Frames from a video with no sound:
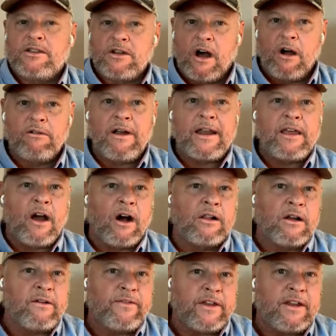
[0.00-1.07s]
It's already
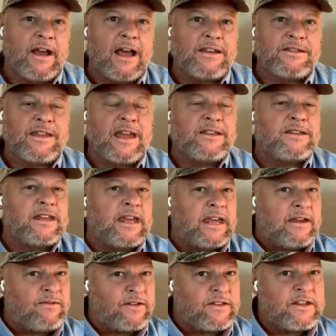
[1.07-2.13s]
all over the United States.
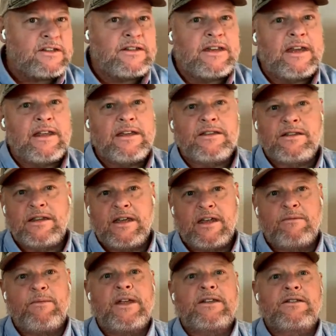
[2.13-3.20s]
Even the C D
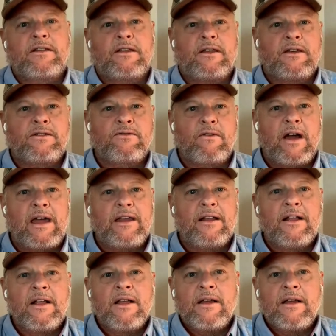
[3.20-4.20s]
C admits to this, right?